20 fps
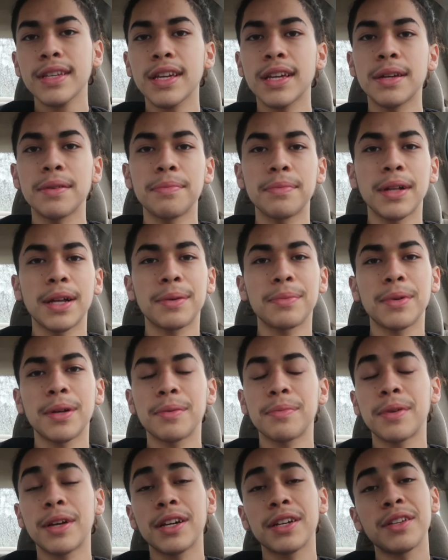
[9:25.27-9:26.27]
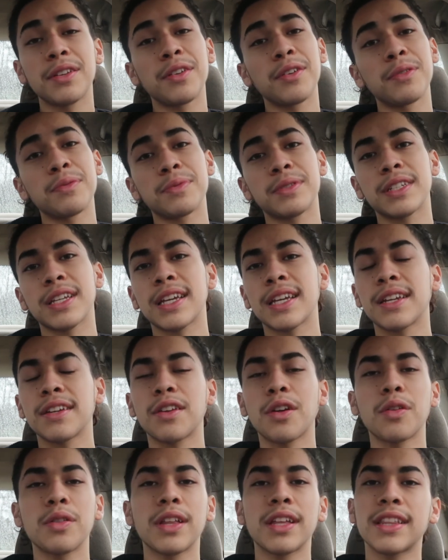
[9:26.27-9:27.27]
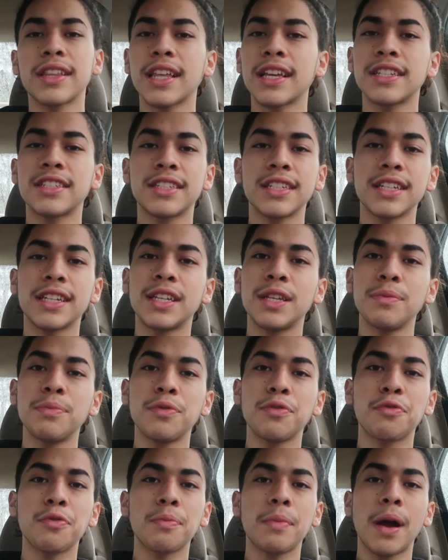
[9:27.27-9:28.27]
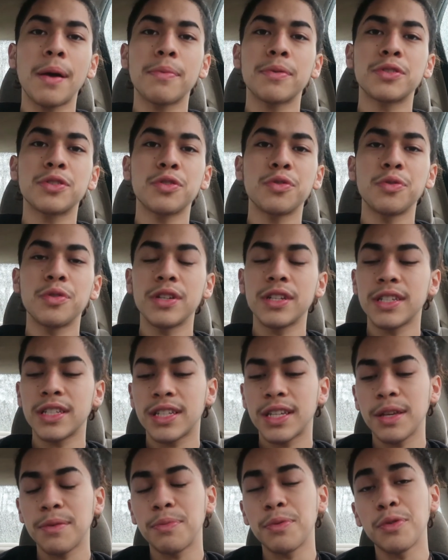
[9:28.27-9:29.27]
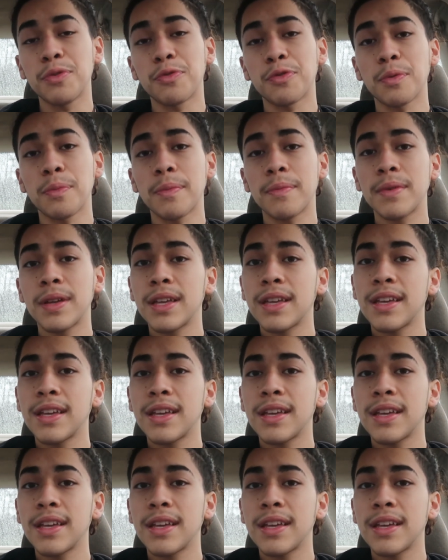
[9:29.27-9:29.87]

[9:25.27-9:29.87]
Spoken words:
And blah, blah, blah, you know what I'm saying? Don't let that shit keep you from opportunities, keep you from